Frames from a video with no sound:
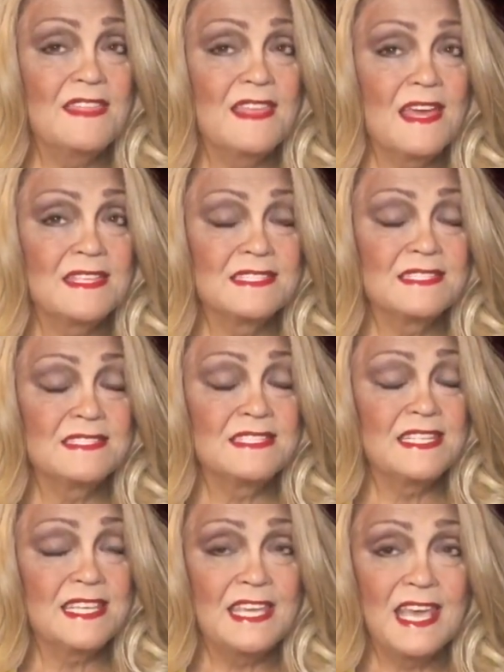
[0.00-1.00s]
That's
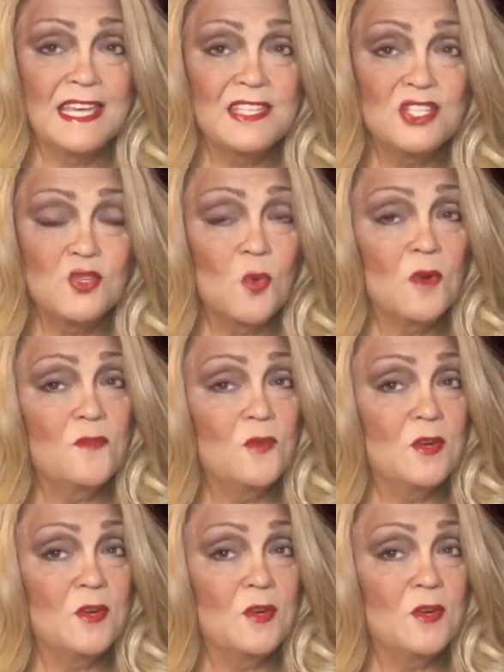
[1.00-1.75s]
DES, short for